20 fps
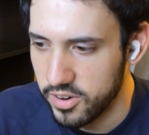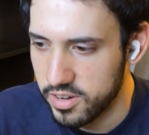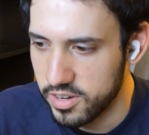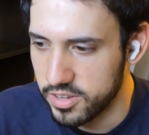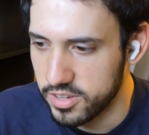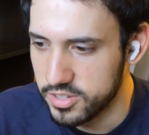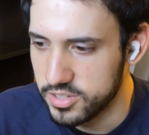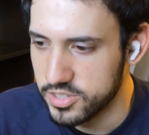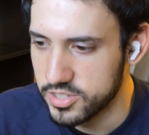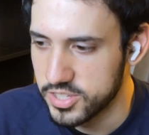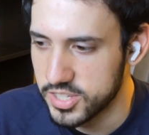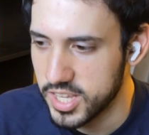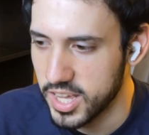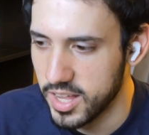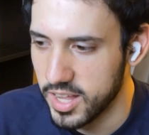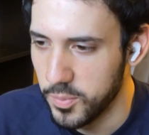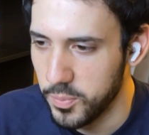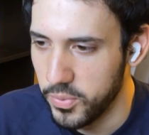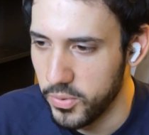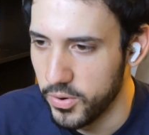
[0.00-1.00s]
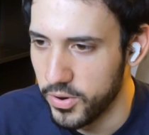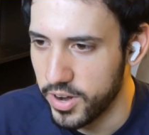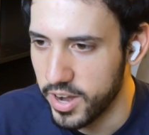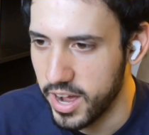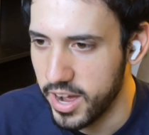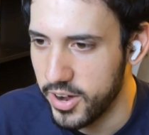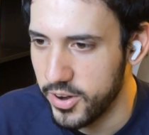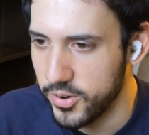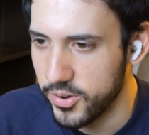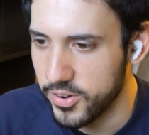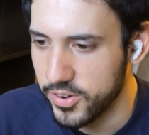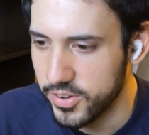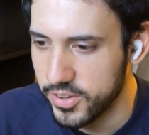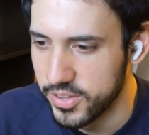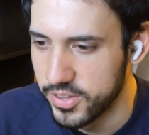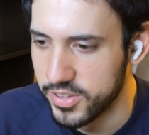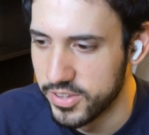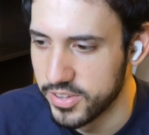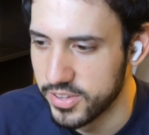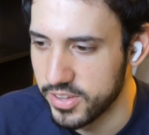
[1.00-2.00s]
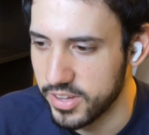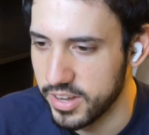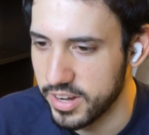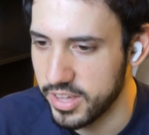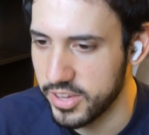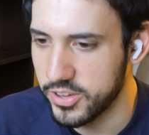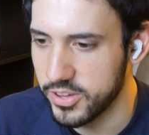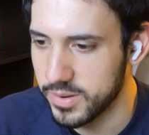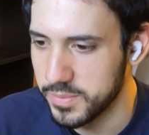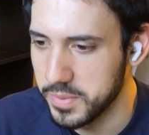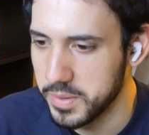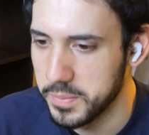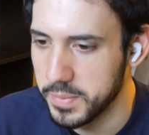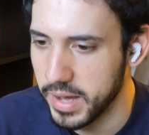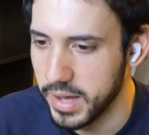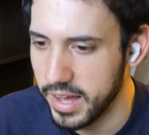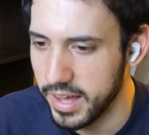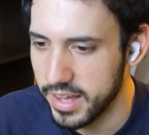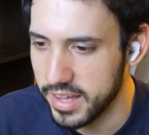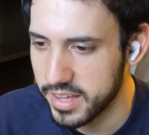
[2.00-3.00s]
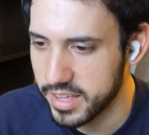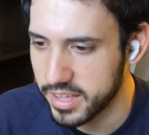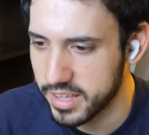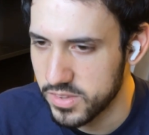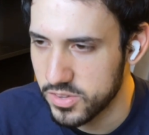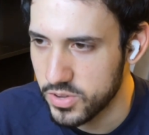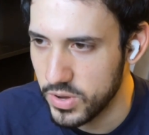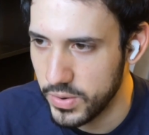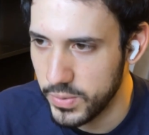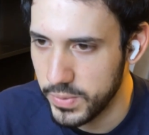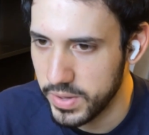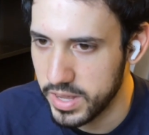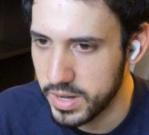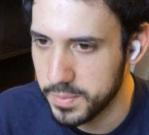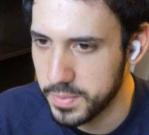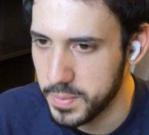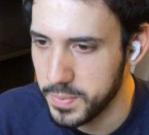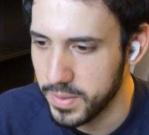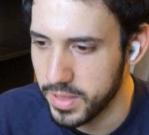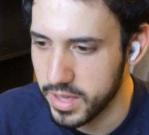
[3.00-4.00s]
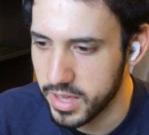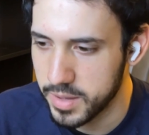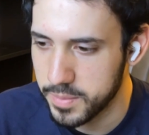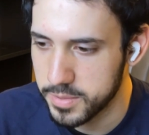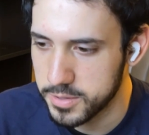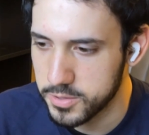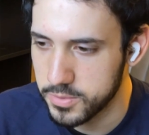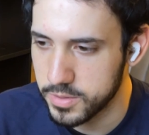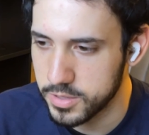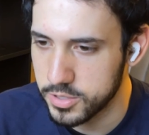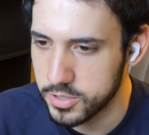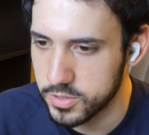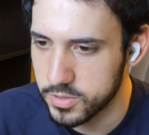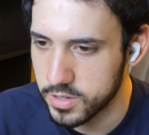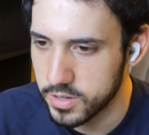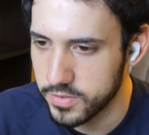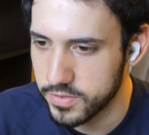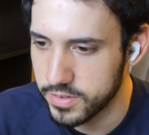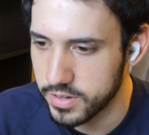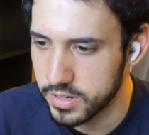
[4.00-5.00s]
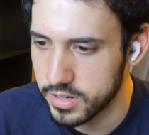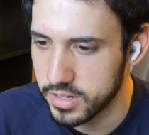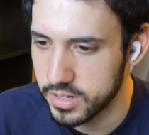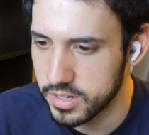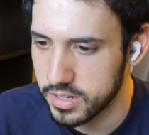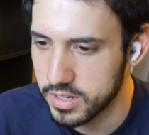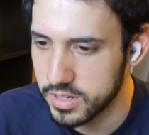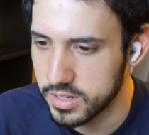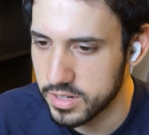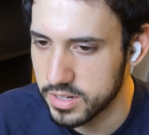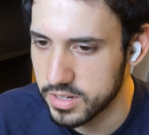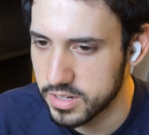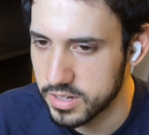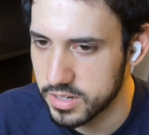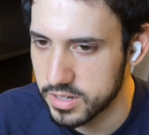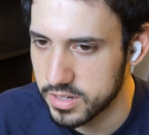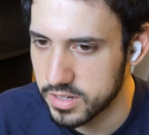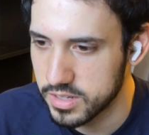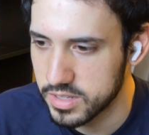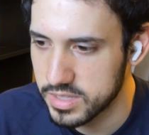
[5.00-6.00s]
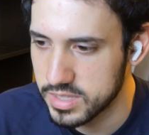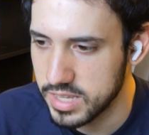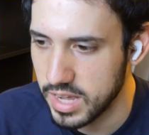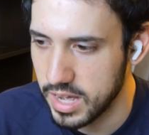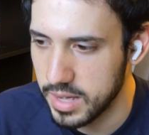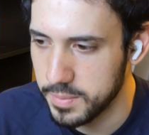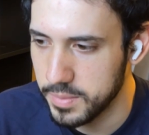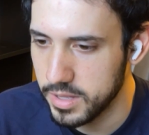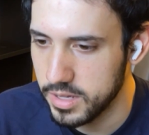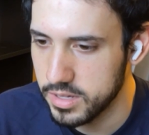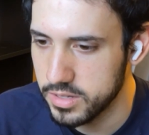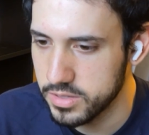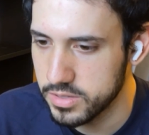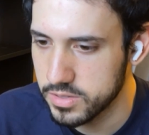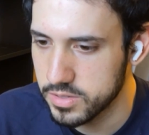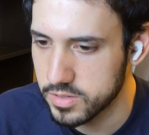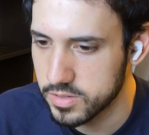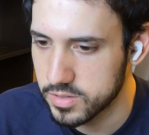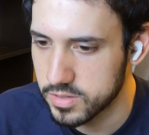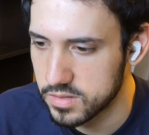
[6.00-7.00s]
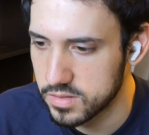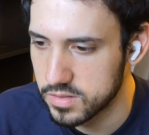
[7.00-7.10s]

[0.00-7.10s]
he just teleport out and he could be back? So are we going to be playing between two different timelines? So